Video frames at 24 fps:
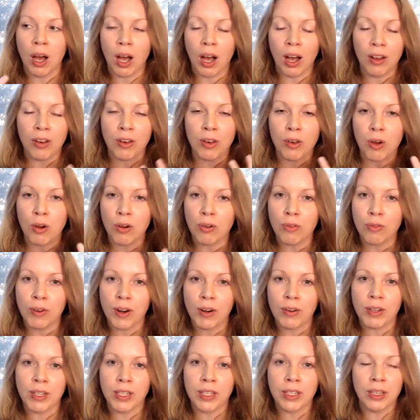are not
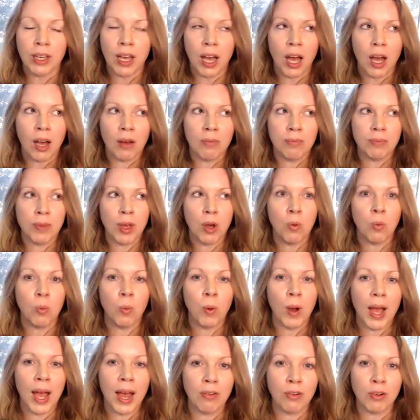very
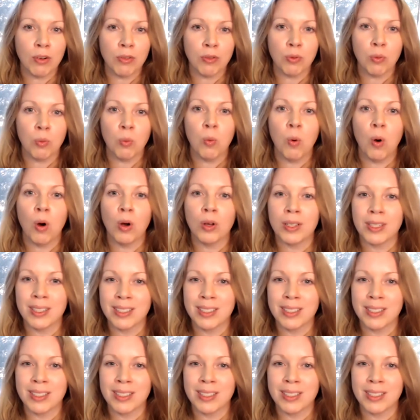aware of what